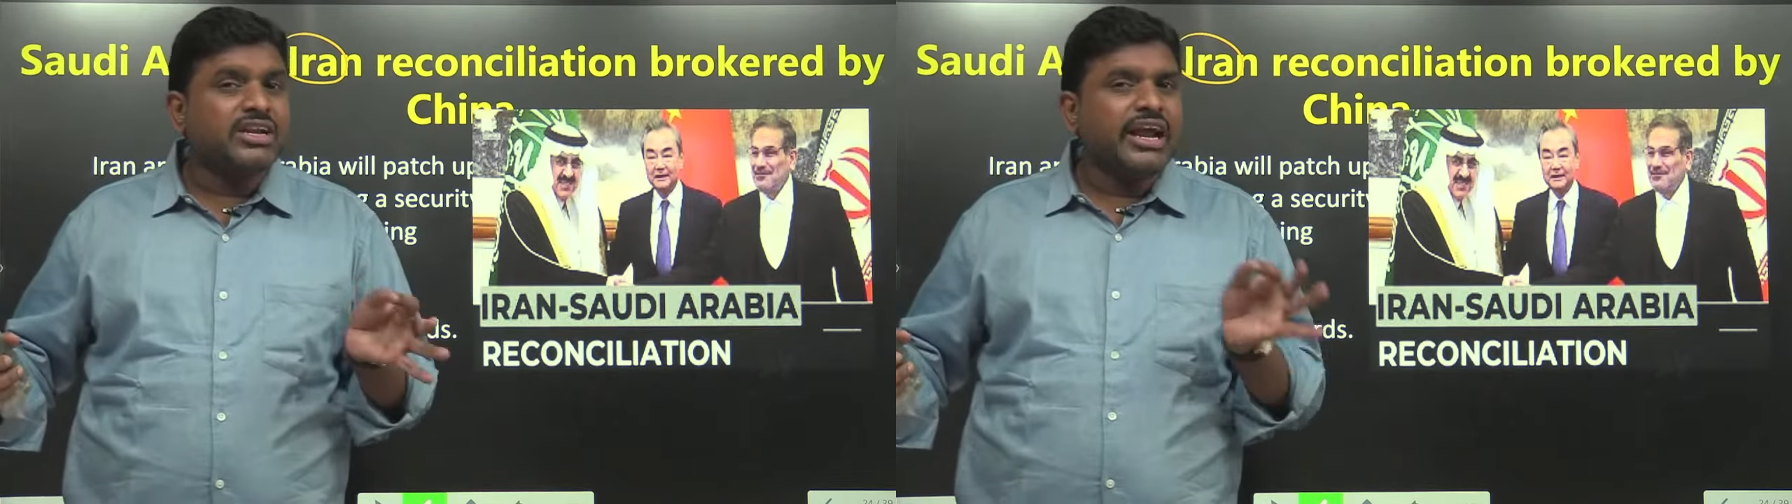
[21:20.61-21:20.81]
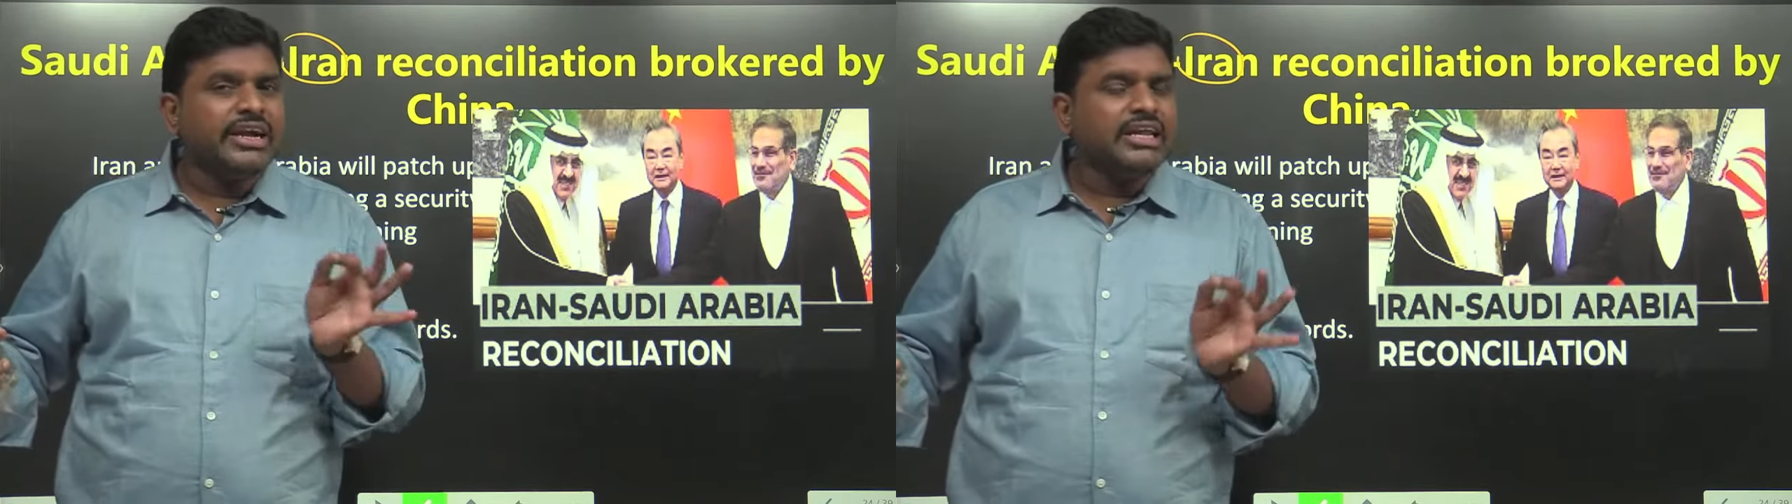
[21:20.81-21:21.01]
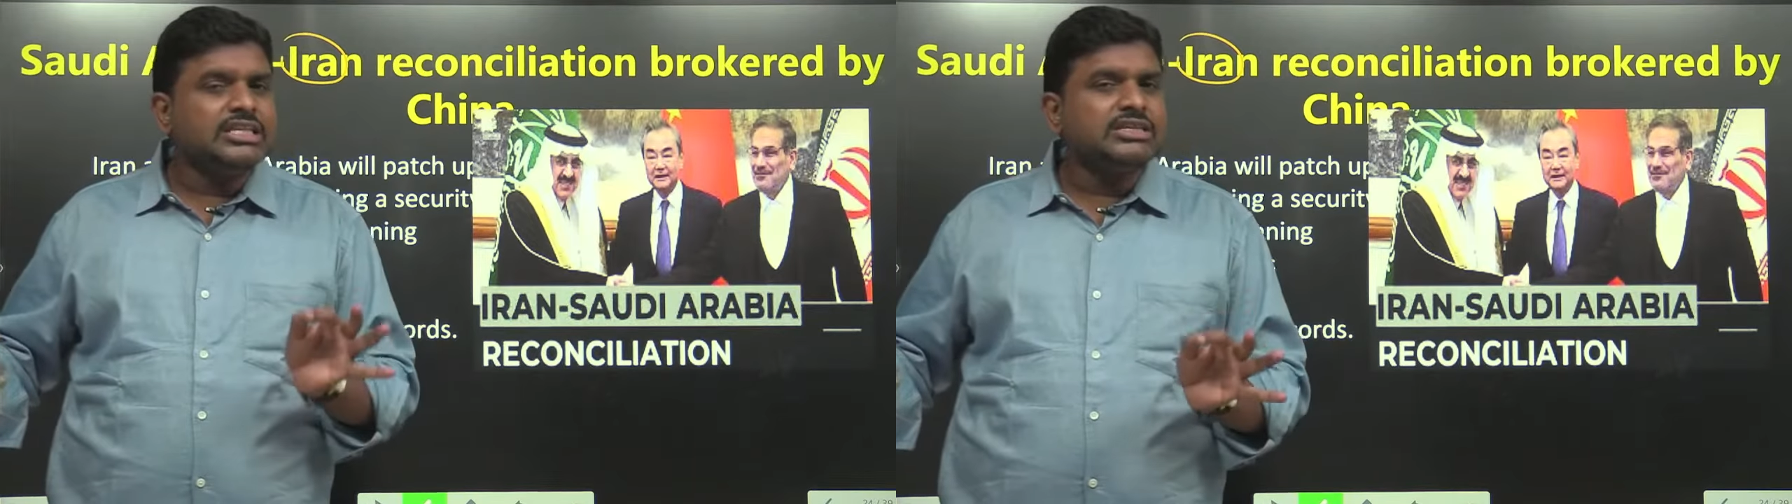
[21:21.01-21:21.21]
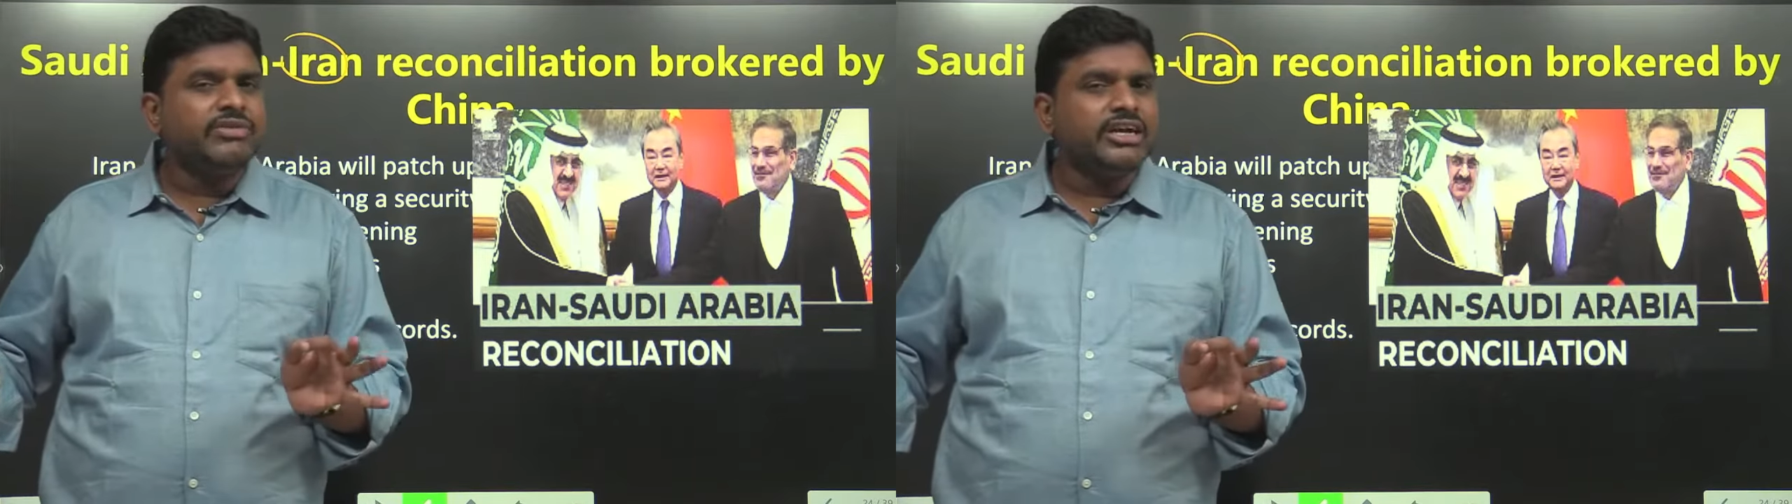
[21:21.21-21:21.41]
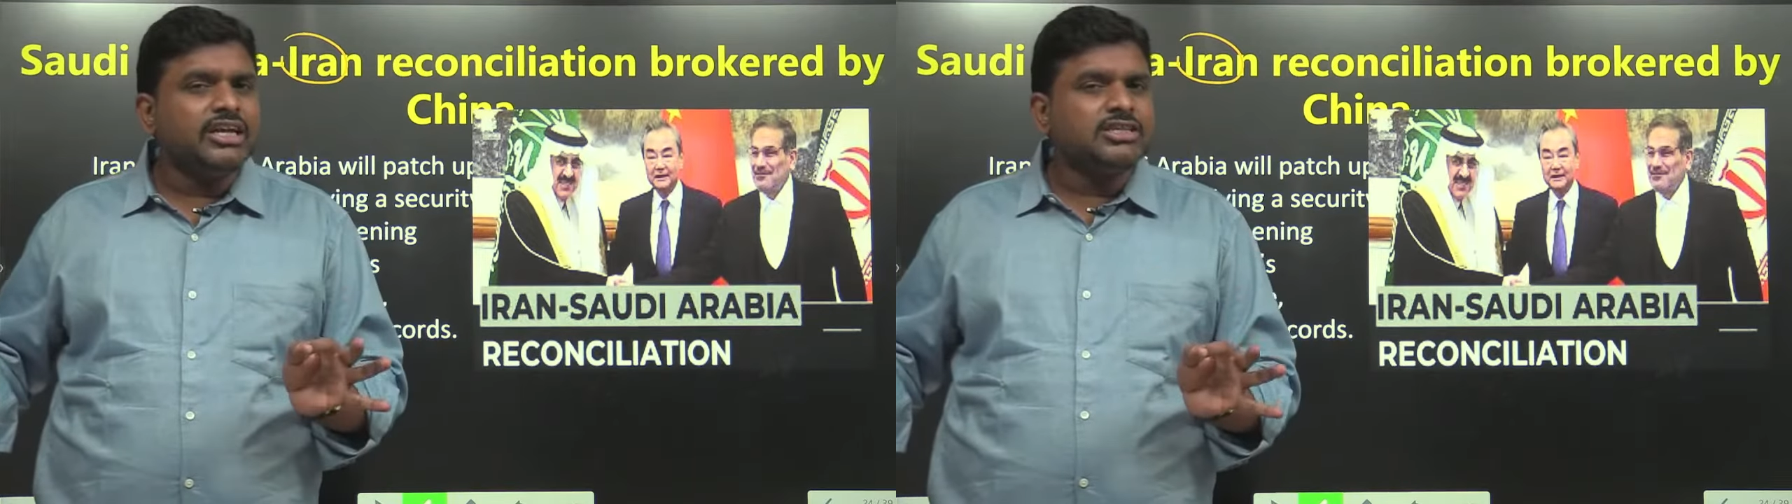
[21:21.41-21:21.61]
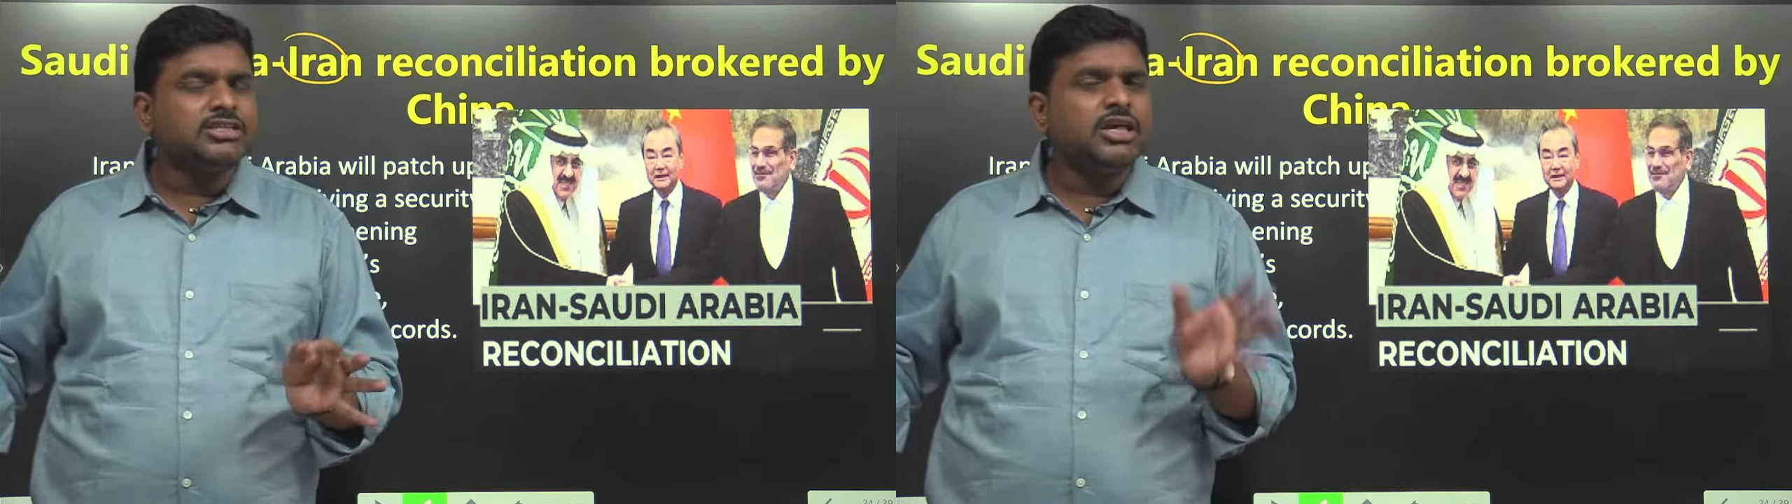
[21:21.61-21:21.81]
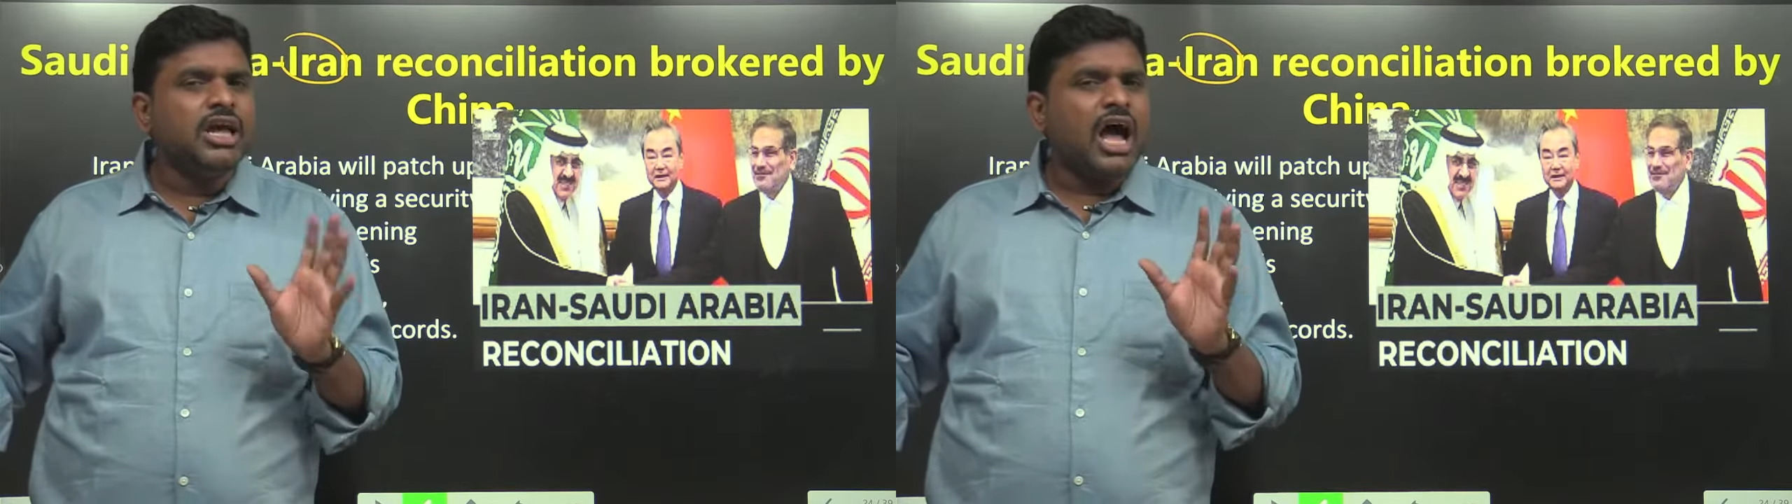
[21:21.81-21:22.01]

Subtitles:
1970s,